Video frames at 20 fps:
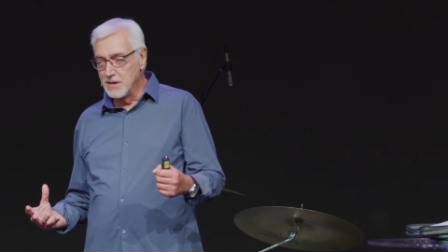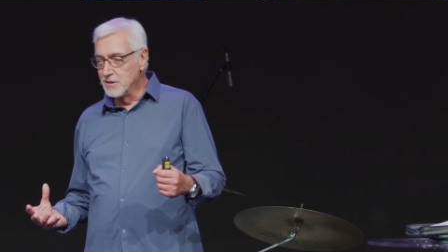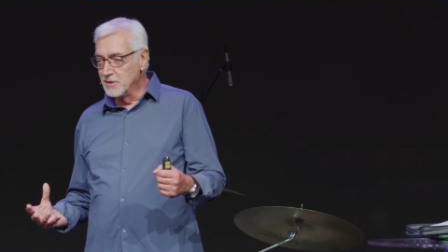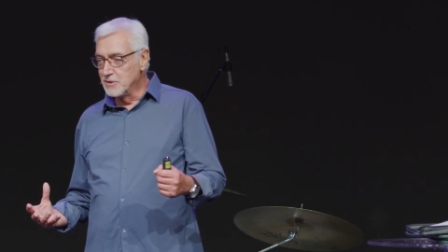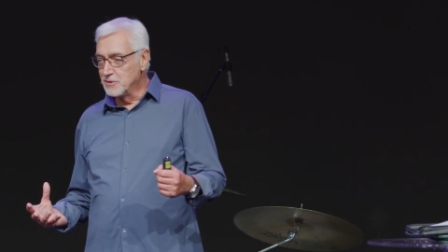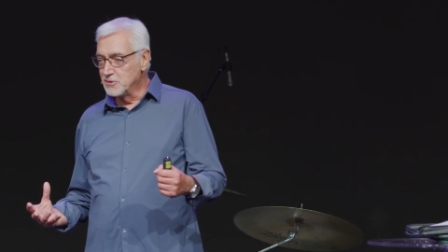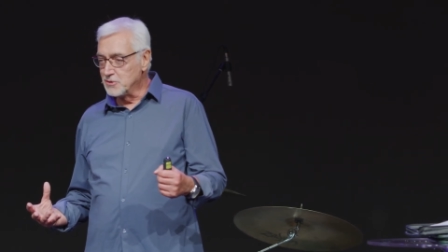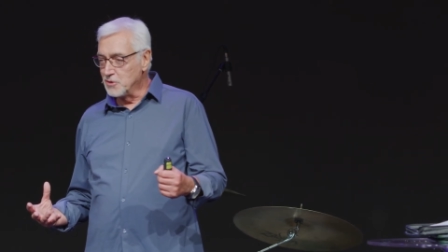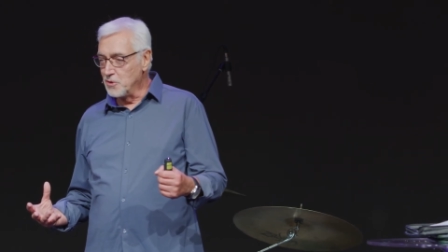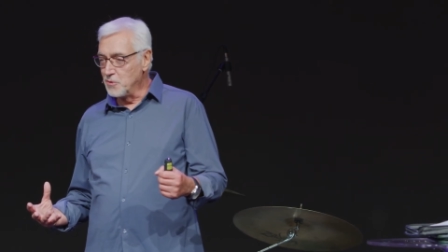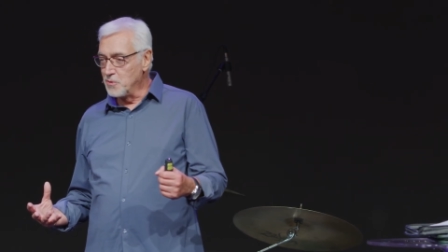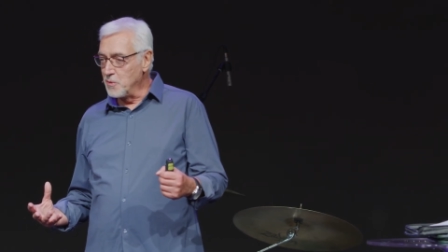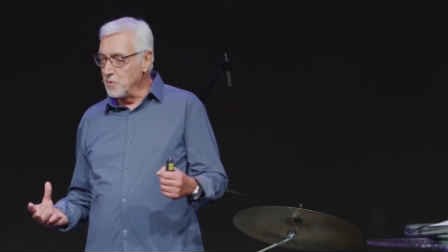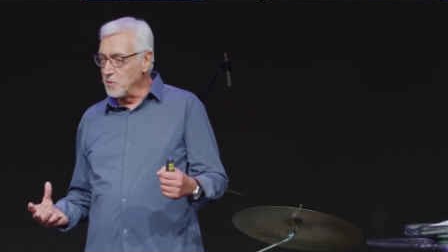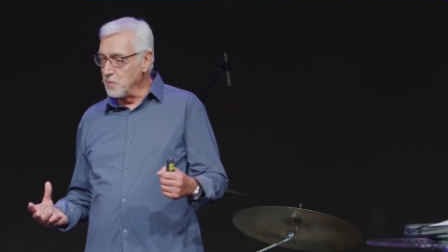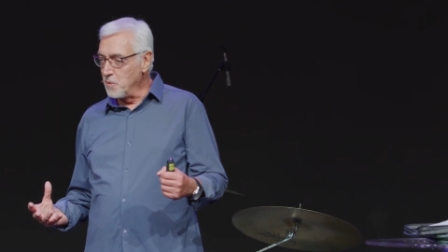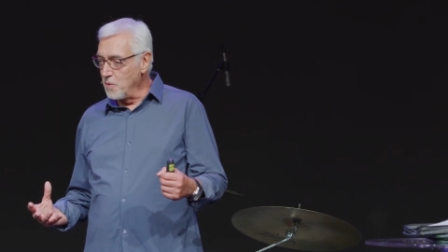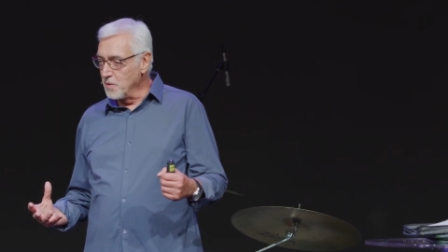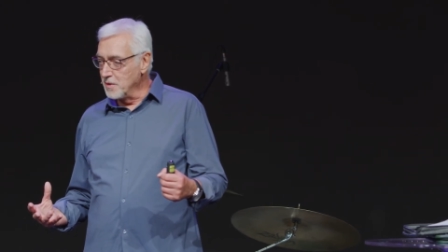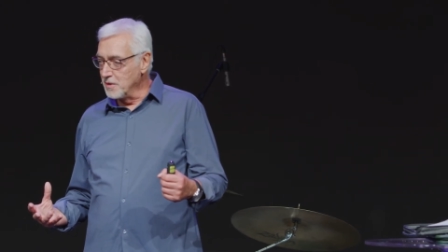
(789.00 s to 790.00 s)
So, what we
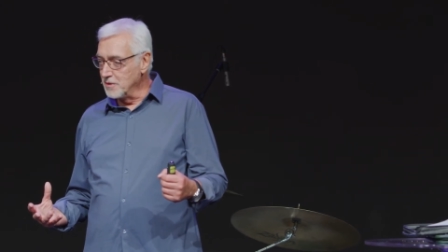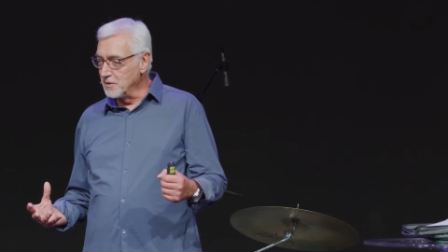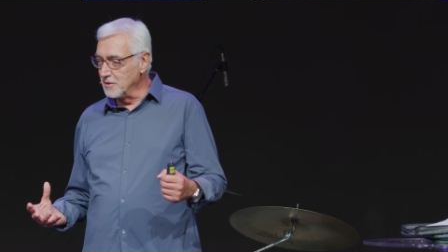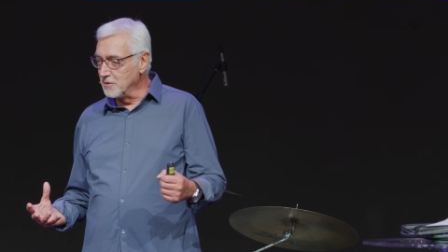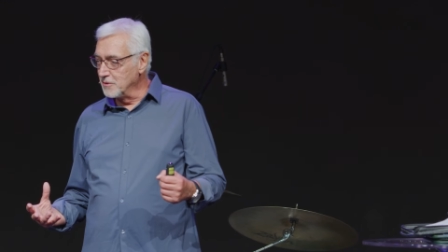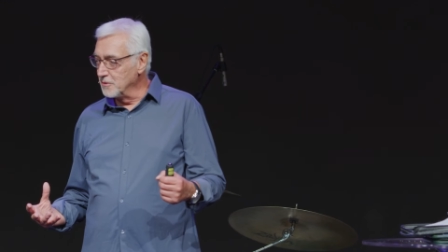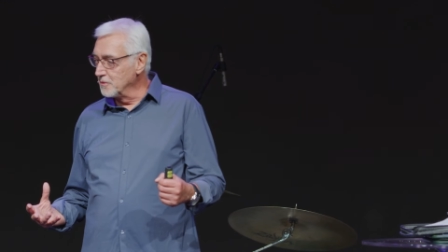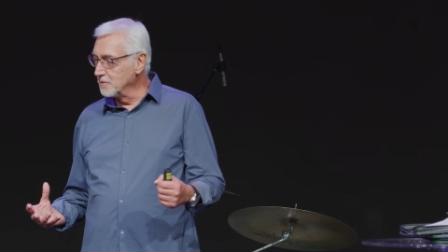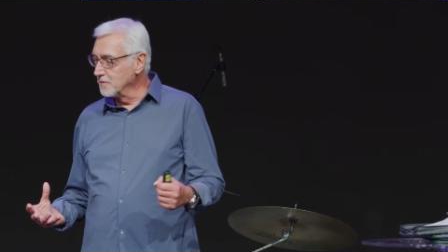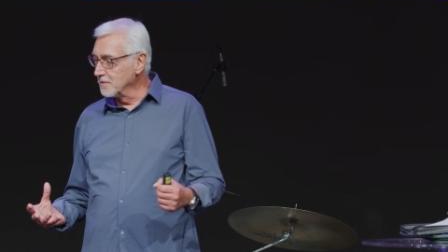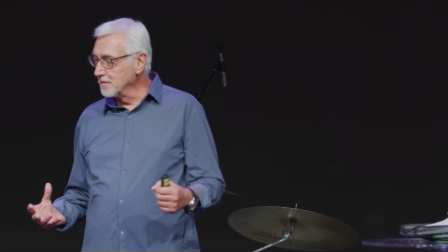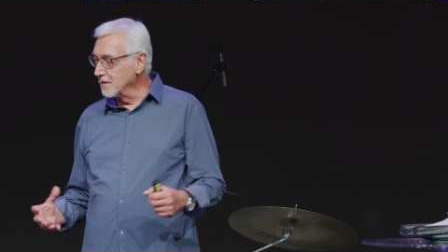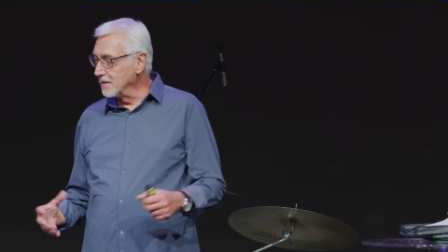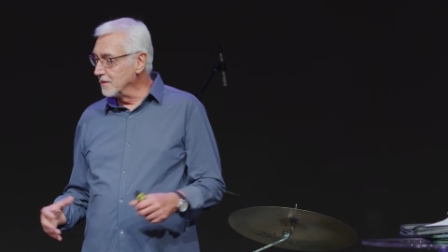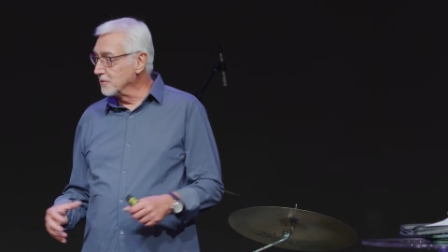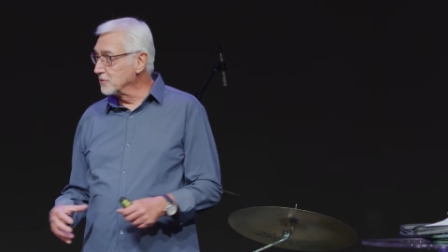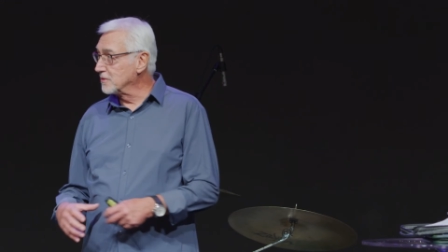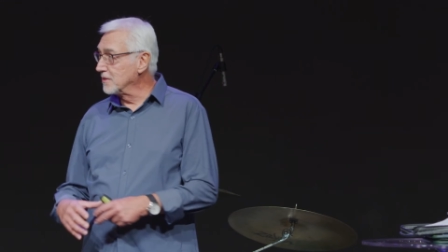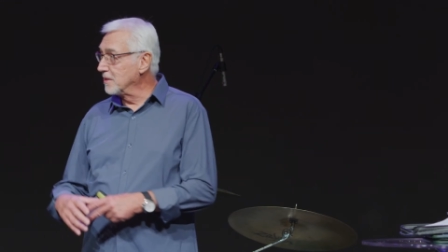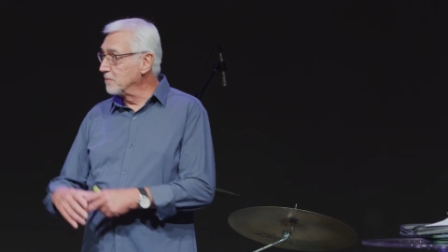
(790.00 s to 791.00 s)
want to do
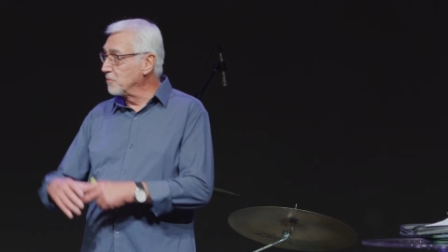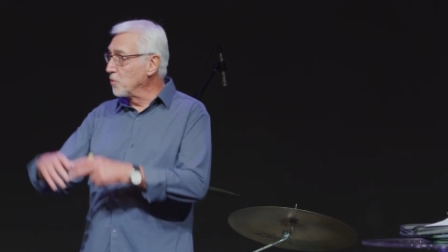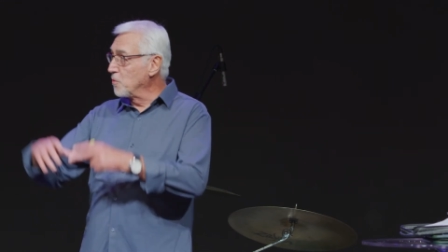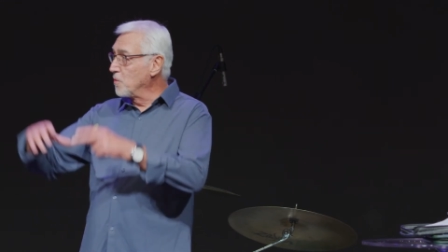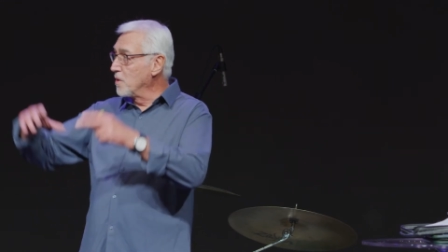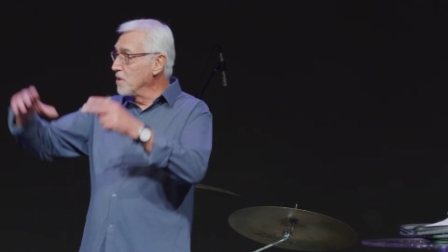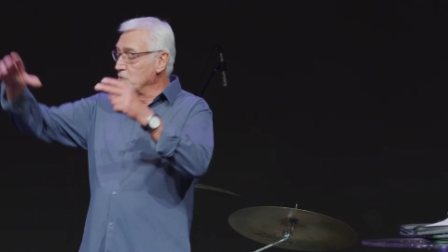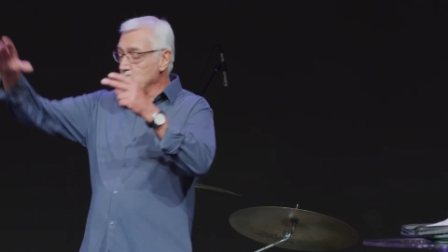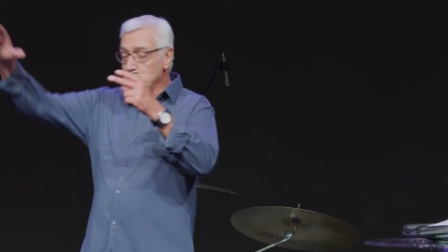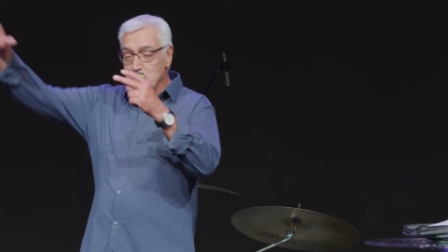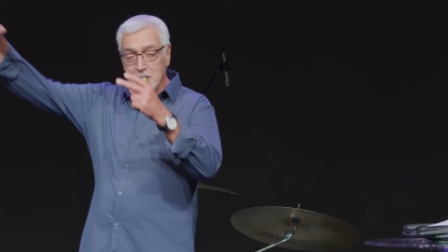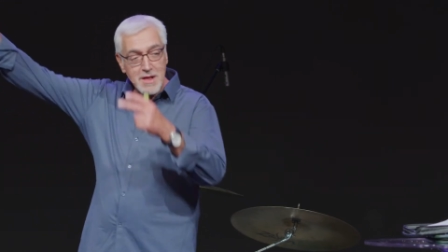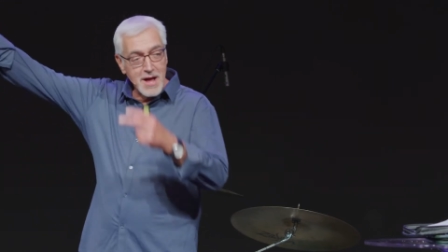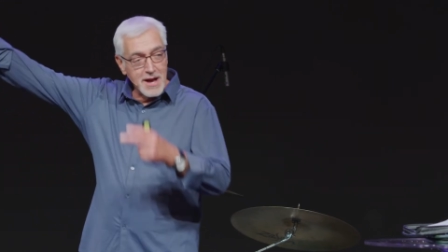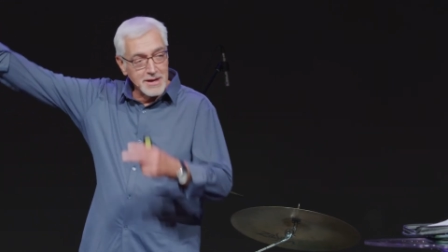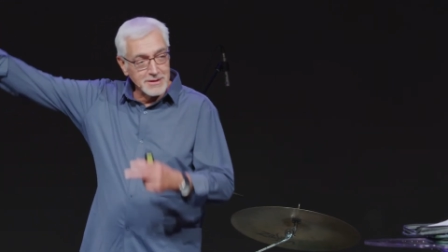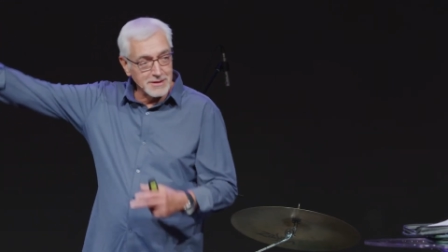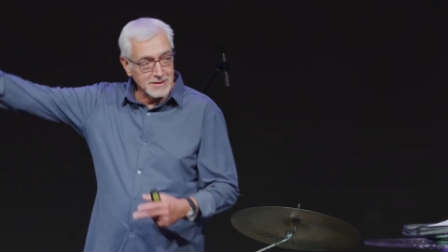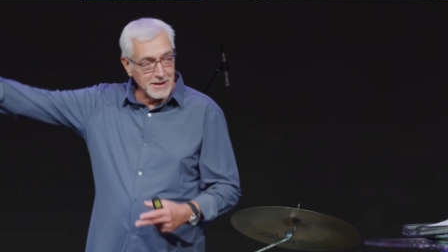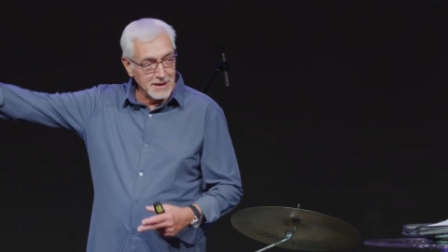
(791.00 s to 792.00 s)
is number one,
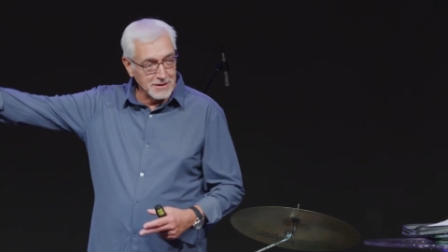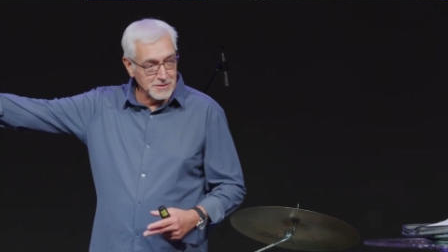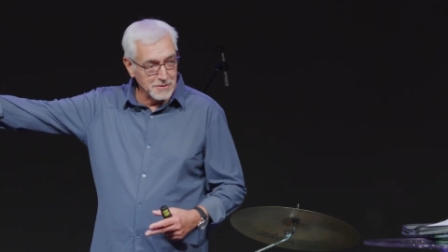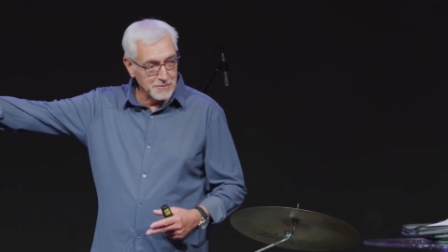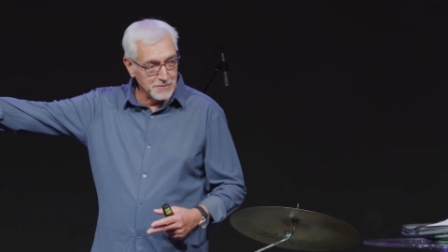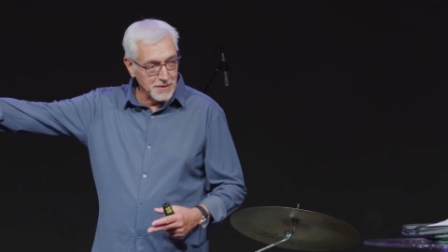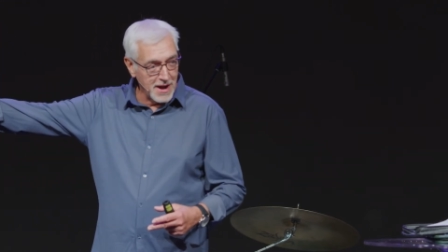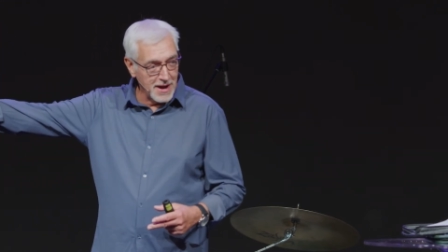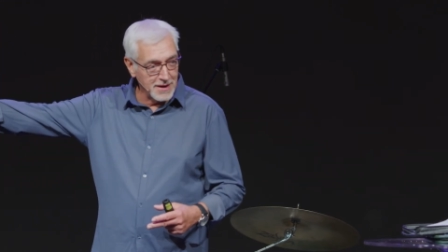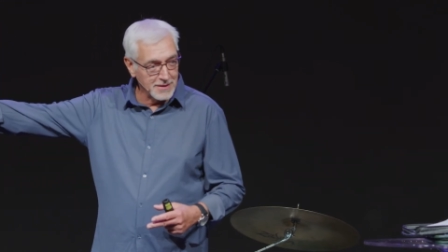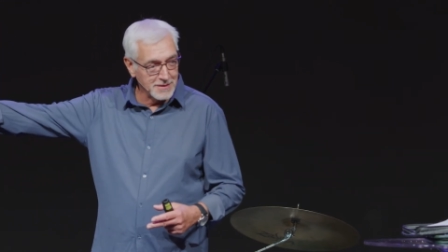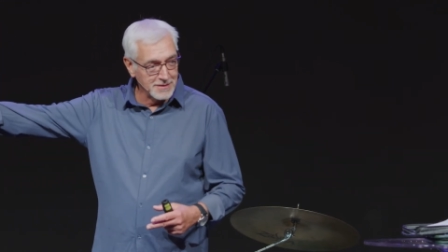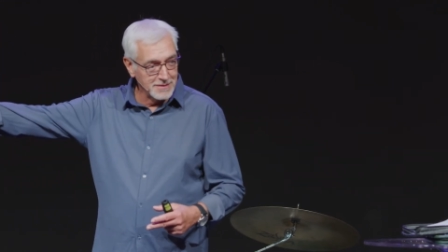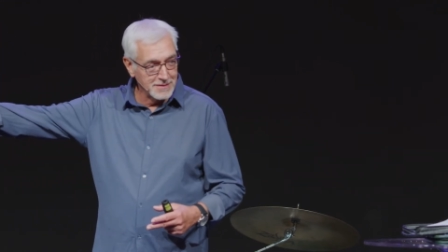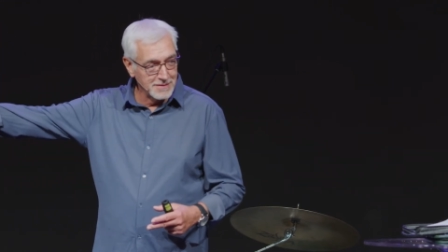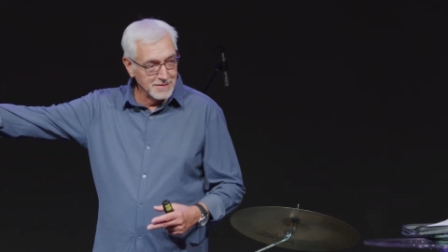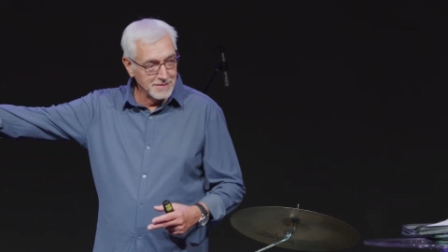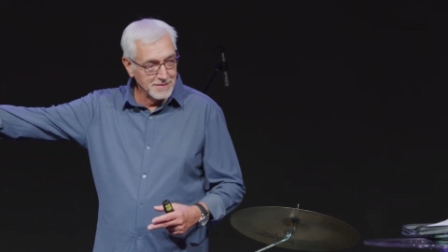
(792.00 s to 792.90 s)
realize that that's a fact.